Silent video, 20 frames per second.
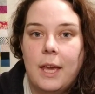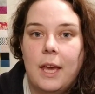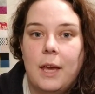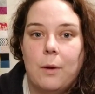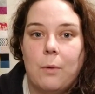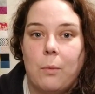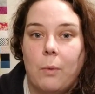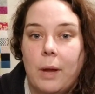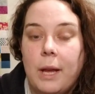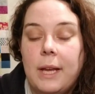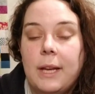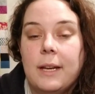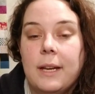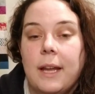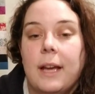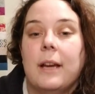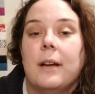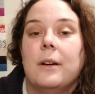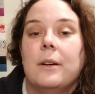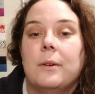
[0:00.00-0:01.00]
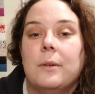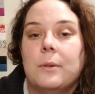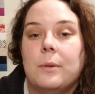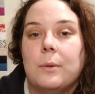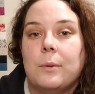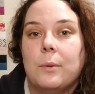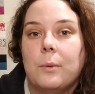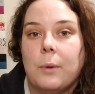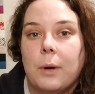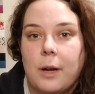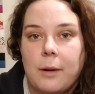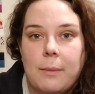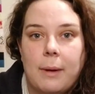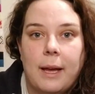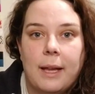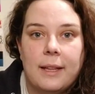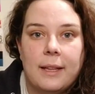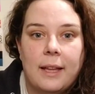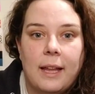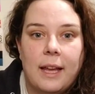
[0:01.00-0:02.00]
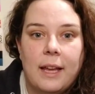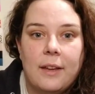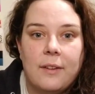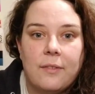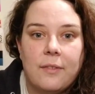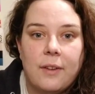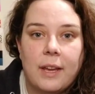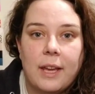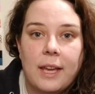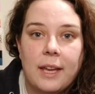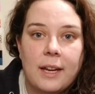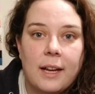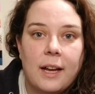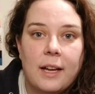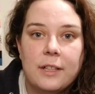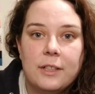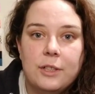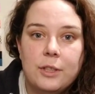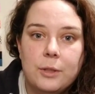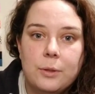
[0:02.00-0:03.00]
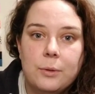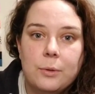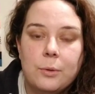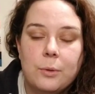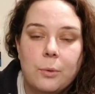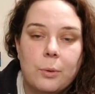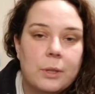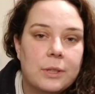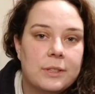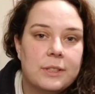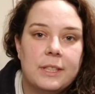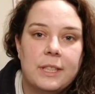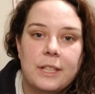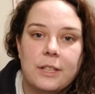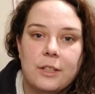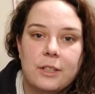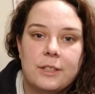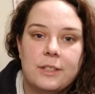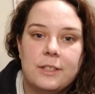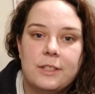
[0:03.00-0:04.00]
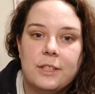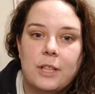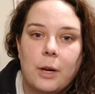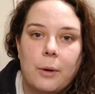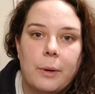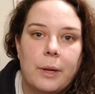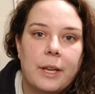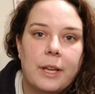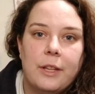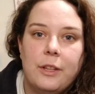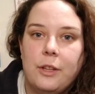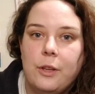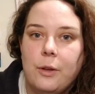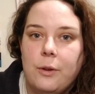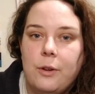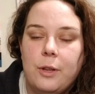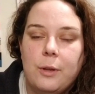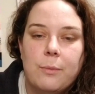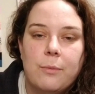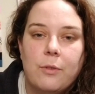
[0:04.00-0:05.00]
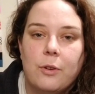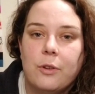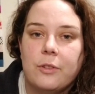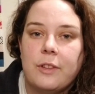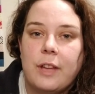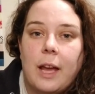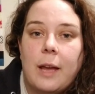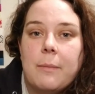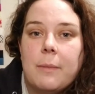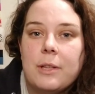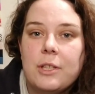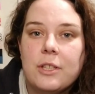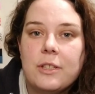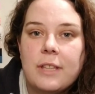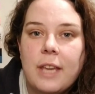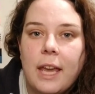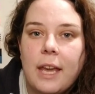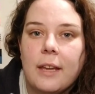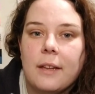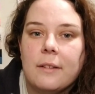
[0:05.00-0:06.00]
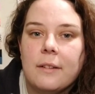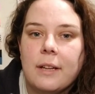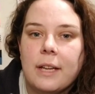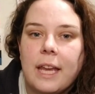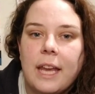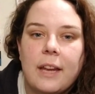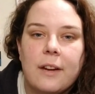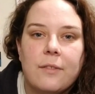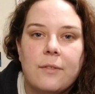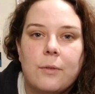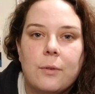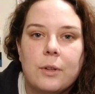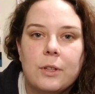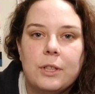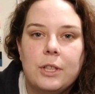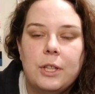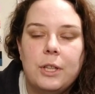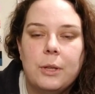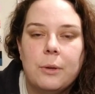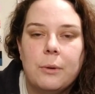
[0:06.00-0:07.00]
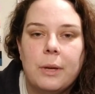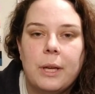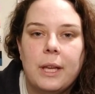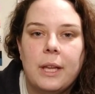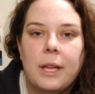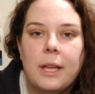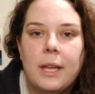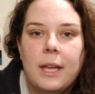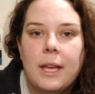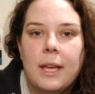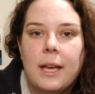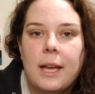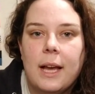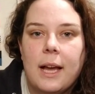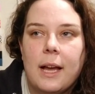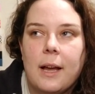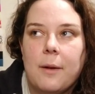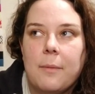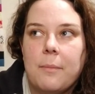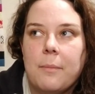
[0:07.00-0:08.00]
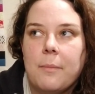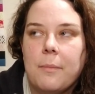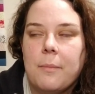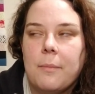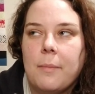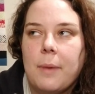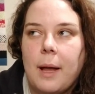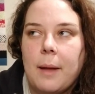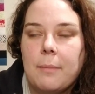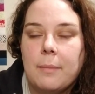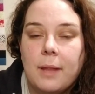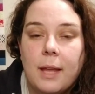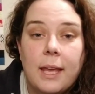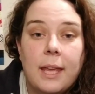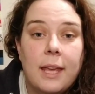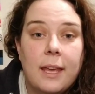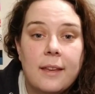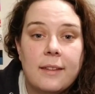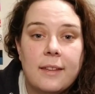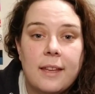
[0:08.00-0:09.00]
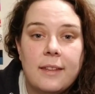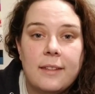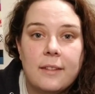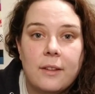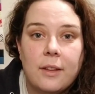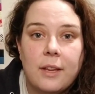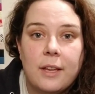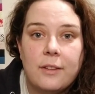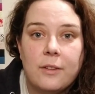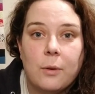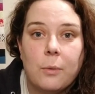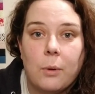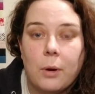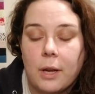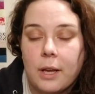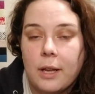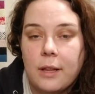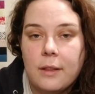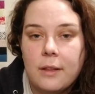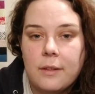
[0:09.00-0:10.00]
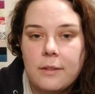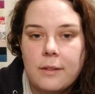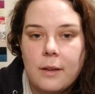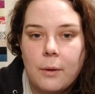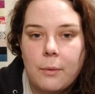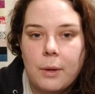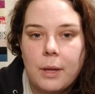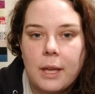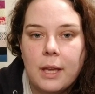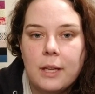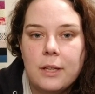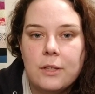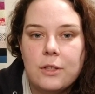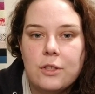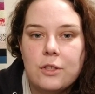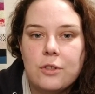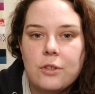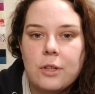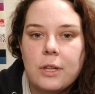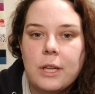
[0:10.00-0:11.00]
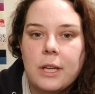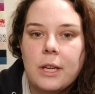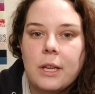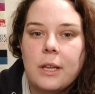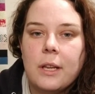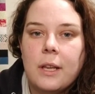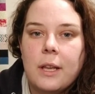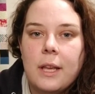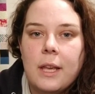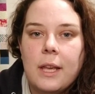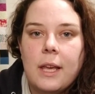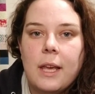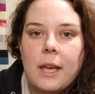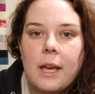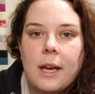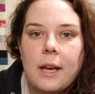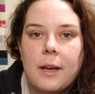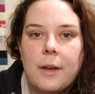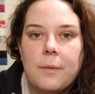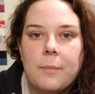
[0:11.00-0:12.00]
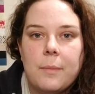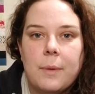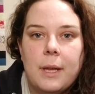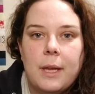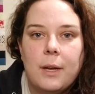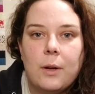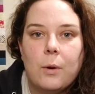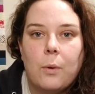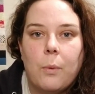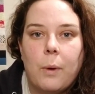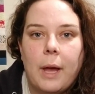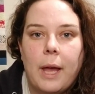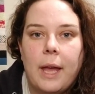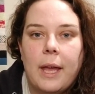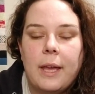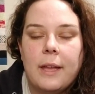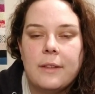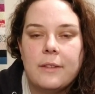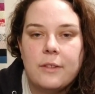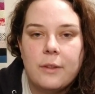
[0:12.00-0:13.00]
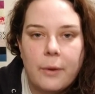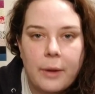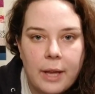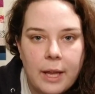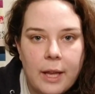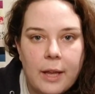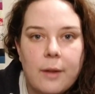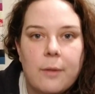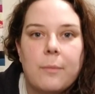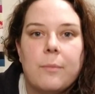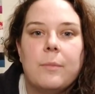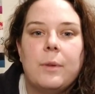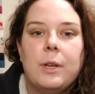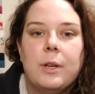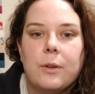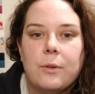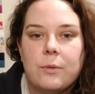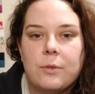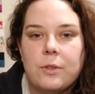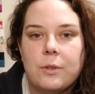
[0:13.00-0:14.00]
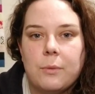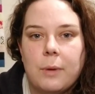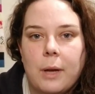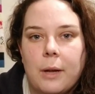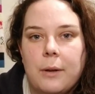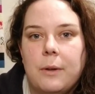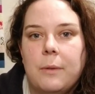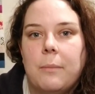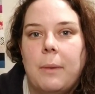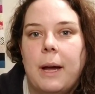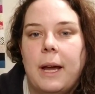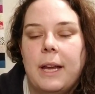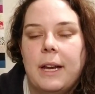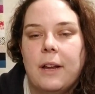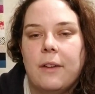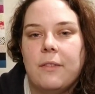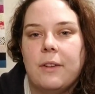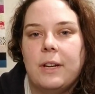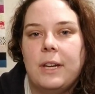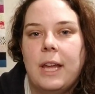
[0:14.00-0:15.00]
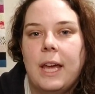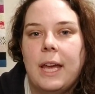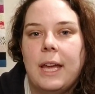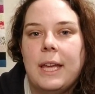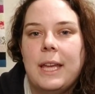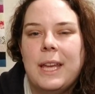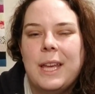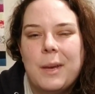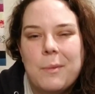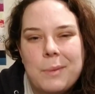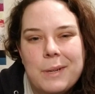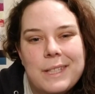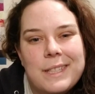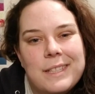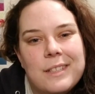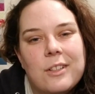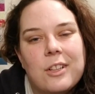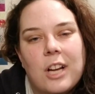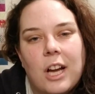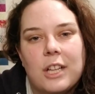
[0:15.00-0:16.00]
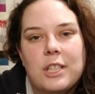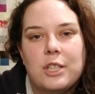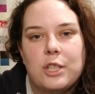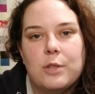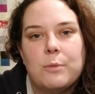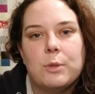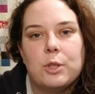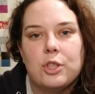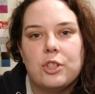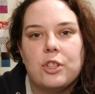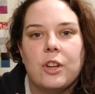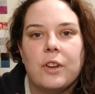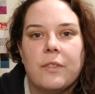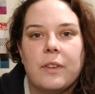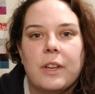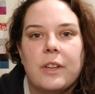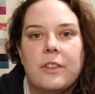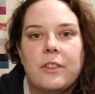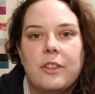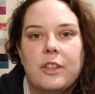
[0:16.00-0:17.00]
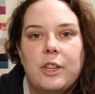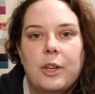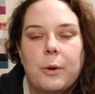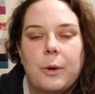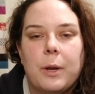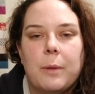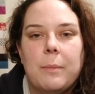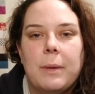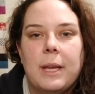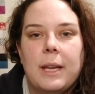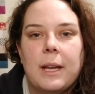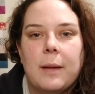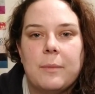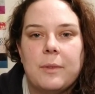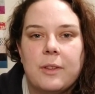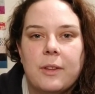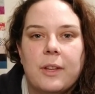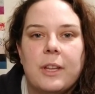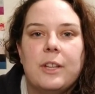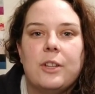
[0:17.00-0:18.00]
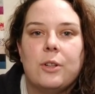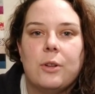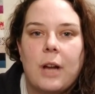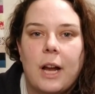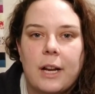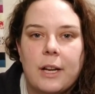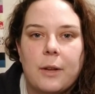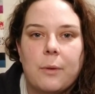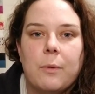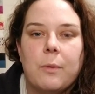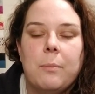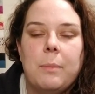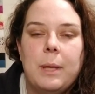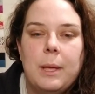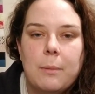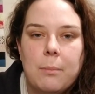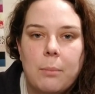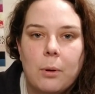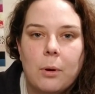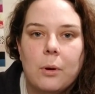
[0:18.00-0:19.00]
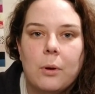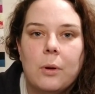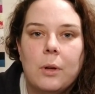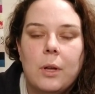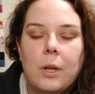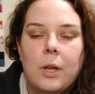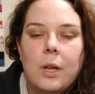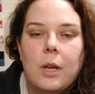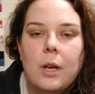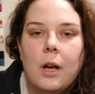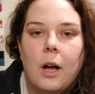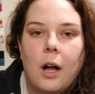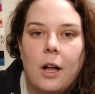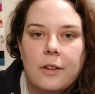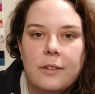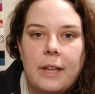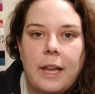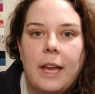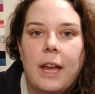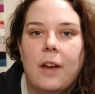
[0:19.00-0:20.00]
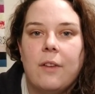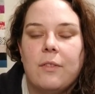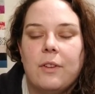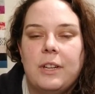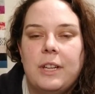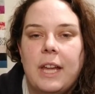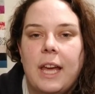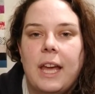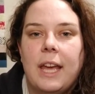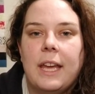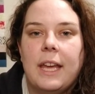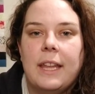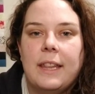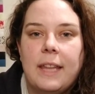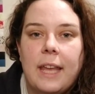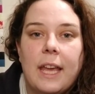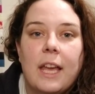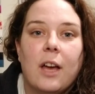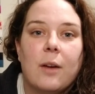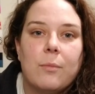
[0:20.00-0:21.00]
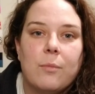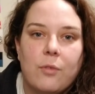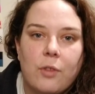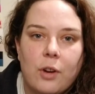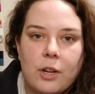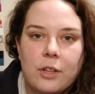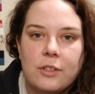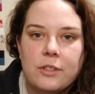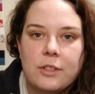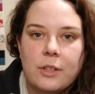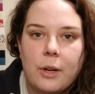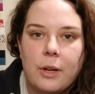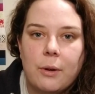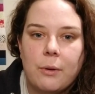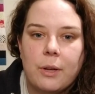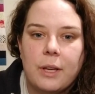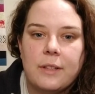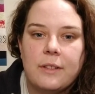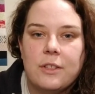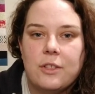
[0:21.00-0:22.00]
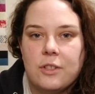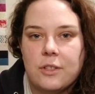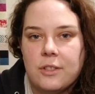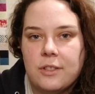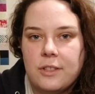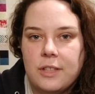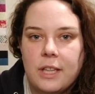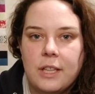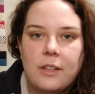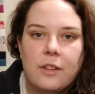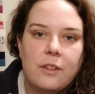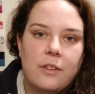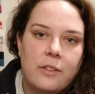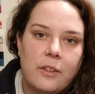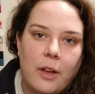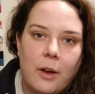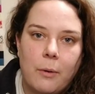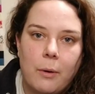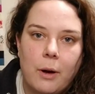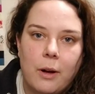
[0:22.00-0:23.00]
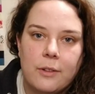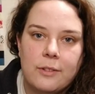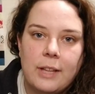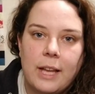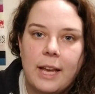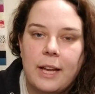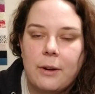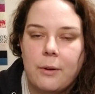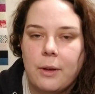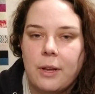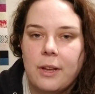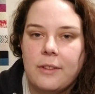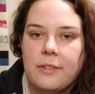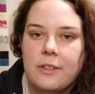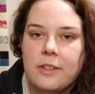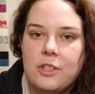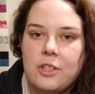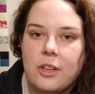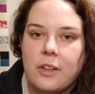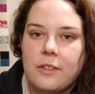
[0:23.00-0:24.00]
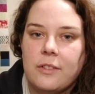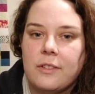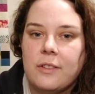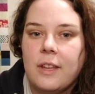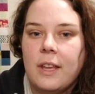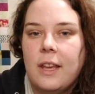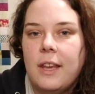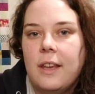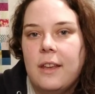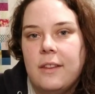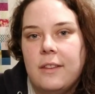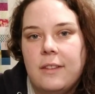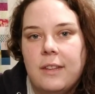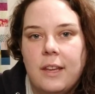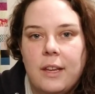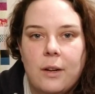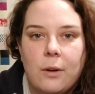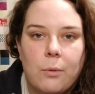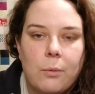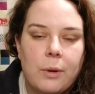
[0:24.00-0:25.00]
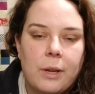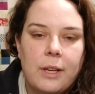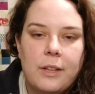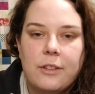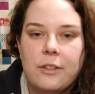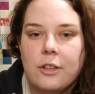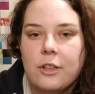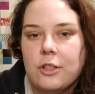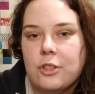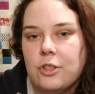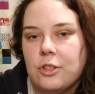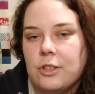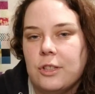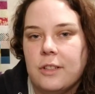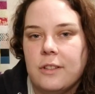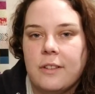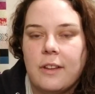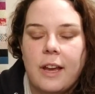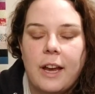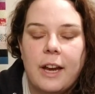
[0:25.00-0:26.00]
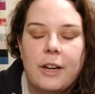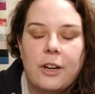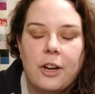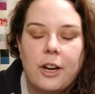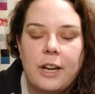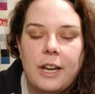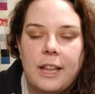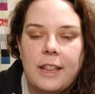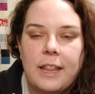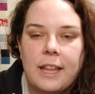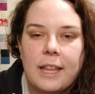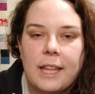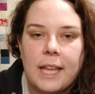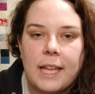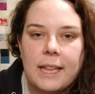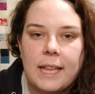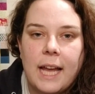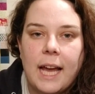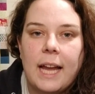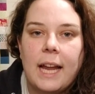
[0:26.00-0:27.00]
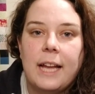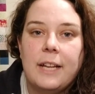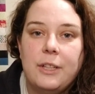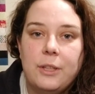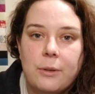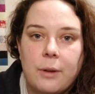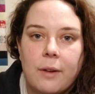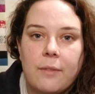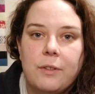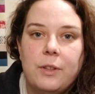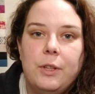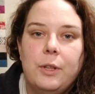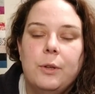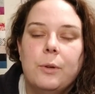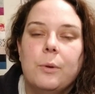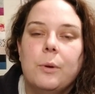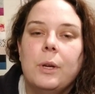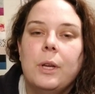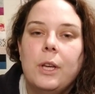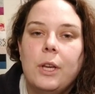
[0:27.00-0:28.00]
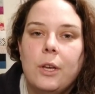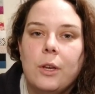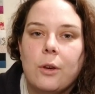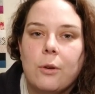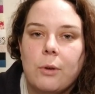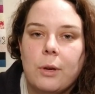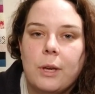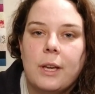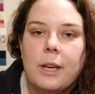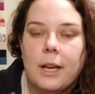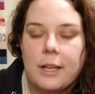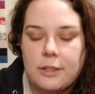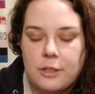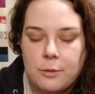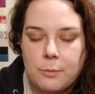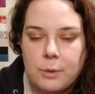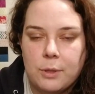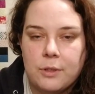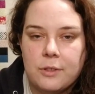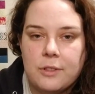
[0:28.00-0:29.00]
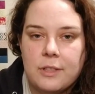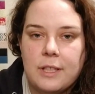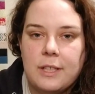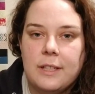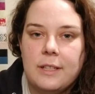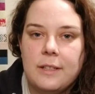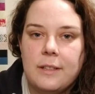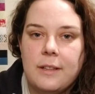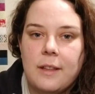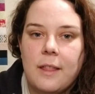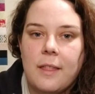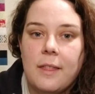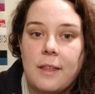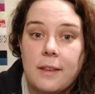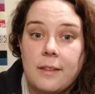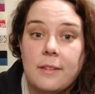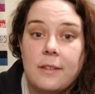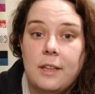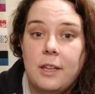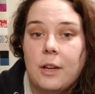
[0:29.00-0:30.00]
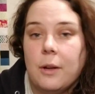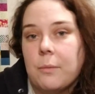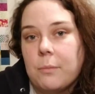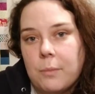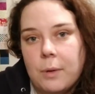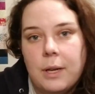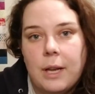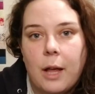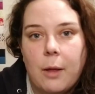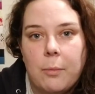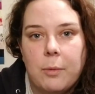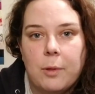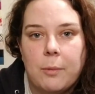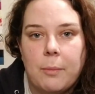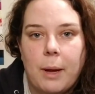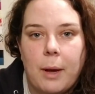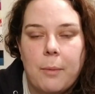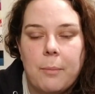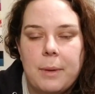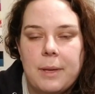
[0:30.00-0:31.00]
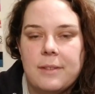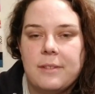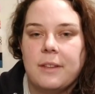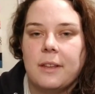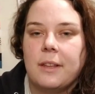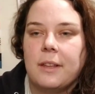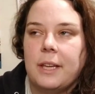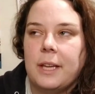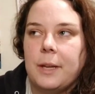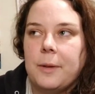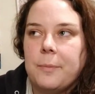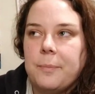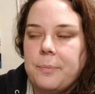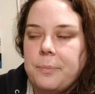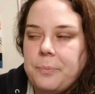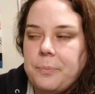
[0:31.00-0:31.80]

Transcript: And right now, where I'm at in life, I cannot do quilting and sewing and YouTube full time. I just can't. I can't afford to do it. Um, I'm lucky because I still get to work in the sewing industry um, in a way. And so I am, you know, surrounded by it every day. But it's still customer service. You know what I mean? I'm still interacting with people all day, every day, and they come first. So I don't get to just sit and sew all day. I don't get to just sit and research or design or anything like that. I do have to greet customers and thing, you know, and help them out basically.